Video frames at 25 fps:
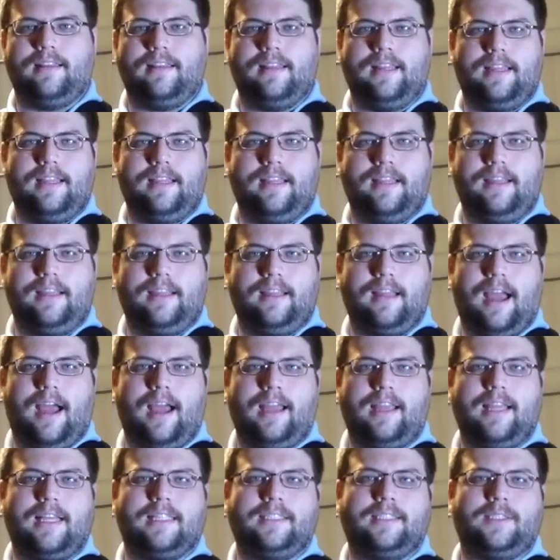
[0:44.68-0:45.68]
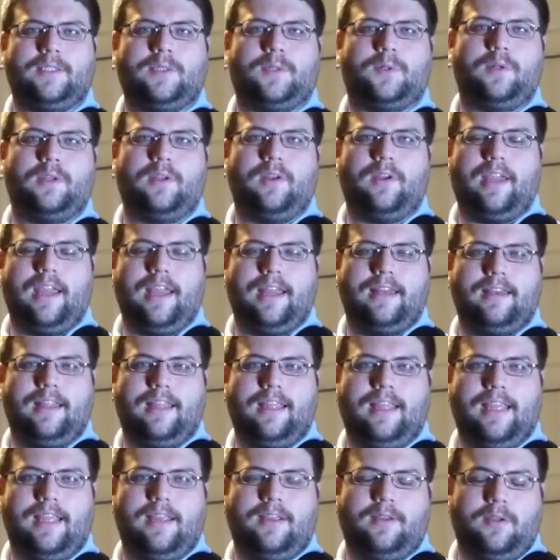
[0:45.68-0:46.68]
The ISO you can
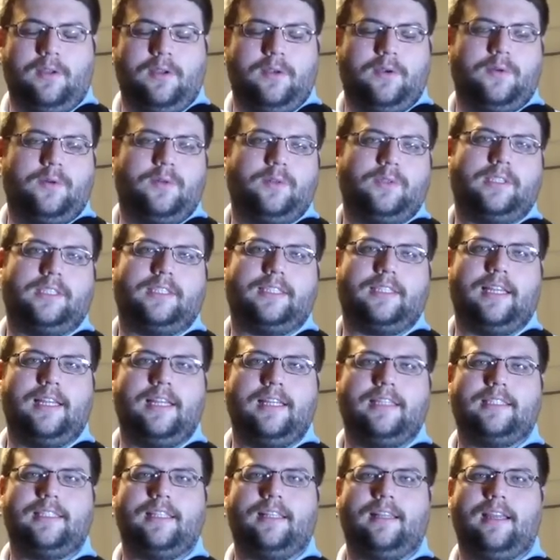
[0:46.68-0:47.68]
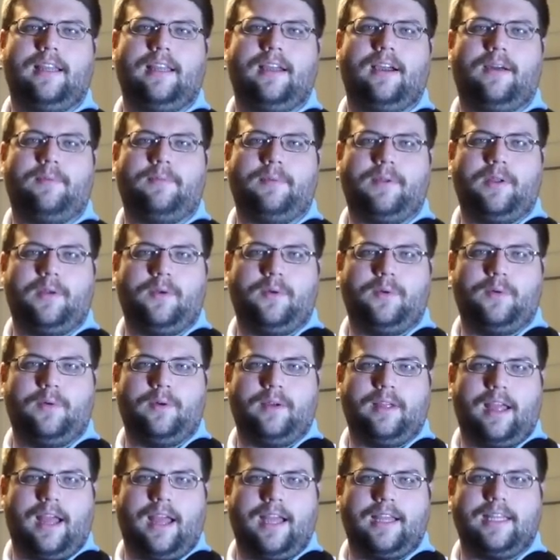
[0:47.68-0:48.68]
use easily up to
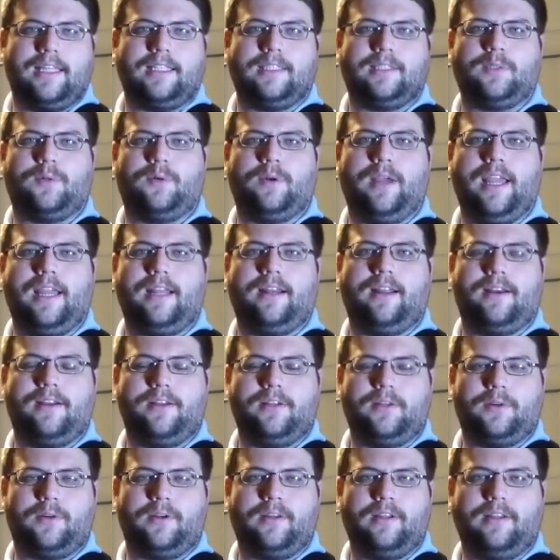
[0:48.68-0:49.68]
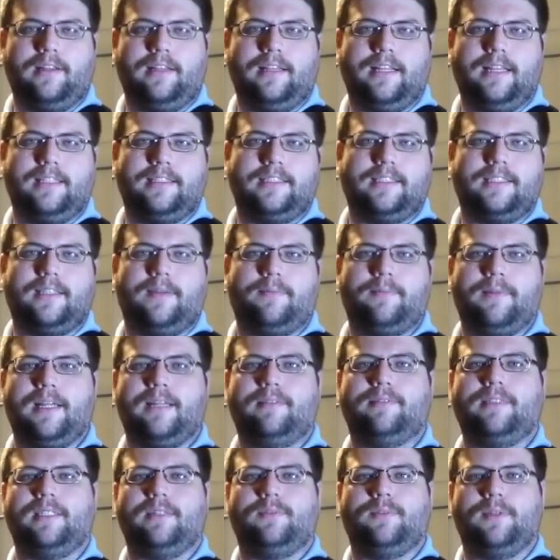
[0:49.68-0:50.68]
ISO 800 and
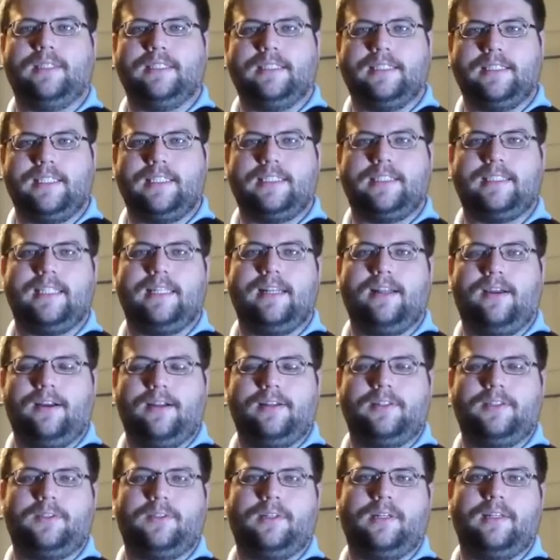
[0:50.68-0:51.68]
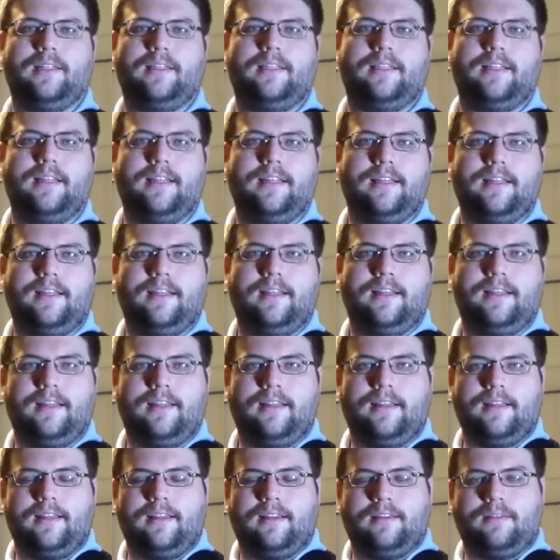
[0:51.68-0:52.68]
sometimes even 1600
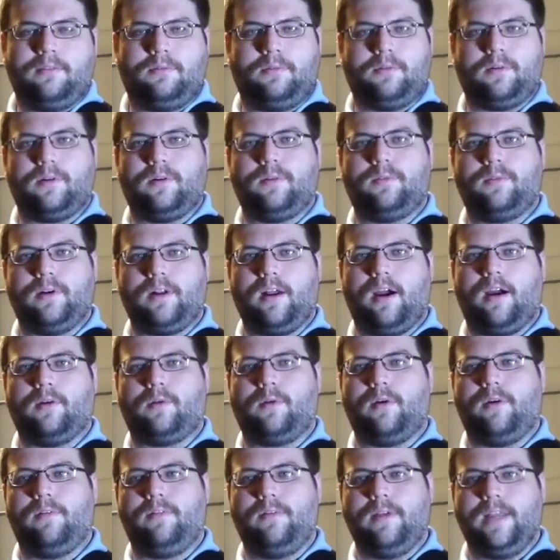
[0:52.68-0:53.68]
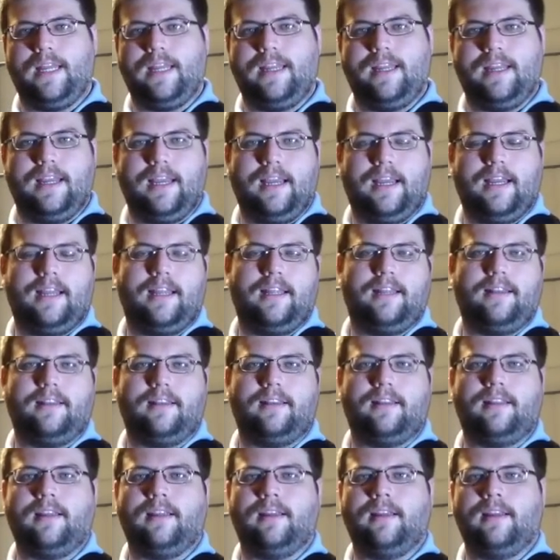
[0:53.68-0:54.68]
for photography,
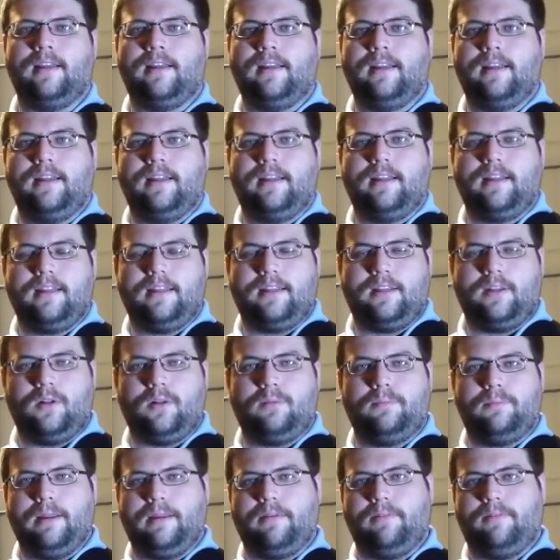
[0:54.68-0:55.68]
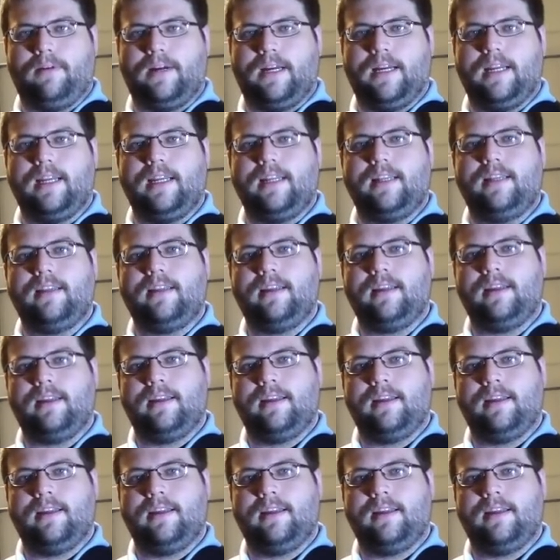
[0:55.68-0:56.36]
and you'll be fine.